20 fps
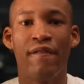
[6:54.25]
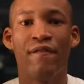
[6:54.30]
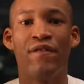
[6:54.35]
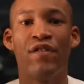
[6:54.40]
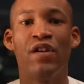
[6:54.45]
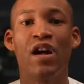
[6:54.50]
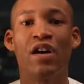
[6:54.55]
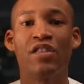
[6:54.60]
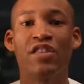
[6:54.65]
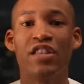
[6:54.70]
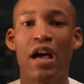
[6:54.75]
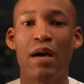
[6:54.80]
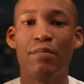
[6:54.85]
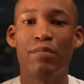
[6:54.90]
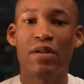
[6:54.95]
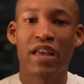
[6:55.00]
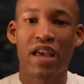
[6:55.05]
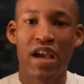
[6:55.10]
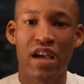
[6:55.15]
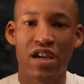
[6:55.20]
Fill out the
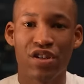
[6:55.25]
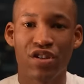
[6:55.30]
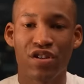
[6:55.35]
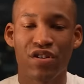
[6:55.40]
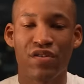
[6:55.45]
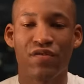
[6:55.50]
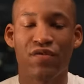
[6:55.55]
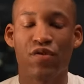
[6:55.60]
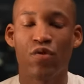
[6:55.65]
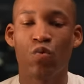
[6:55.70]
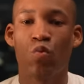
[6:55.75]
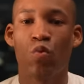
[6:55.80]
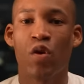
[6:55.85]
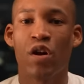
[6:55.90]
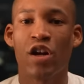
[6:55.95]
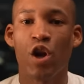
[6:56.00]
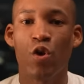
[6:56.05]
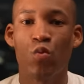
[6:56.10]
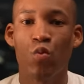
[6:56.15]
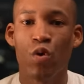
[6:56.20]
application for
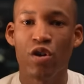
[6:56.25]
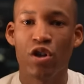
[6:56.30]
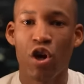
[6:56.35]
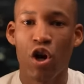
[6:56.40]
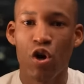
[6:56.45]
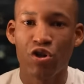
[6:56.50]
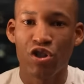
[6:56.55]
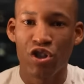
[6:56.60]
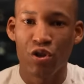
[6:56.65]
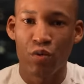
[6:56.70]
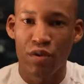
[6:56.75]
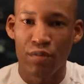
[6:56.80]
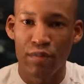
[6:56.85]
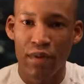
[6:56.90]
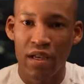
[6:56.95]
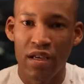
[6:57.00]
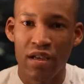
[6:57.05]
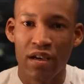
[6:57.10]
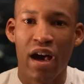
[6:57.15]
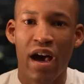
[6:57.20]
one-on-one coaching with
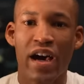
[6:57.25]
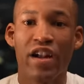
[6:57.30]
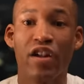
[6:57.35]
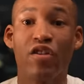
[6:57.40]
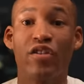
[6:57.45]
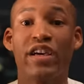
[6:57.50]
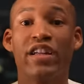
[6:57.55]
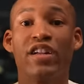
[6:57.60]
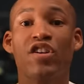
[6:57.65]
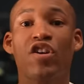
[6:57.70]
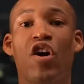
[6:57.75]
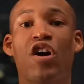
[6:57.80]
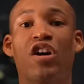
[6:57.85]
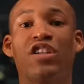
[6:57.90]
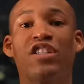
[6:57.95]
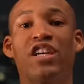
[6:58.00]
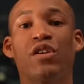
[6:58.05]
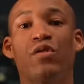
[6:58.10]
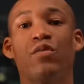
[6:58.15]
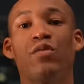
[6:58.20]
me and I'll get in
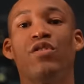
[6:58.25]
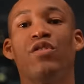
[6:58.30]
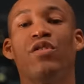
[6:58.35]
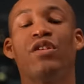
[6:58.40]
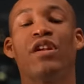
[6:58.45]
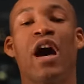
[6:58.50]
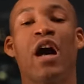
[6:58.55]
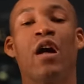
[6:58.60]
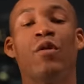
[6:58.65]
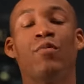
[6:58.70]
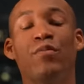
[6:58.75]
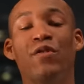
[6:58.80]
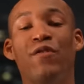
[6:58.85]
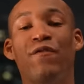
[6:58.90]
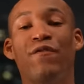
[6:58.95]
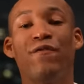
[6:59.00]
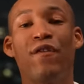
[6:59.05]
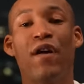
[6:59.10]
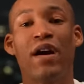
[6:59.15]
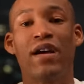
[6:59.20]
contact with you and help you
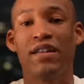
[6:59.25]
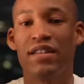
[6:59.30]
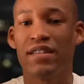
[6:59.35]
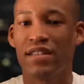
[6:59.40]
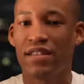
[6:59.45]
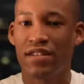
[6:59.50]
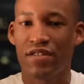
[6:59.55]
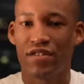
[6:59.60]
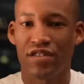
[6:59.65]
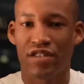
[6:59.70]
finally see your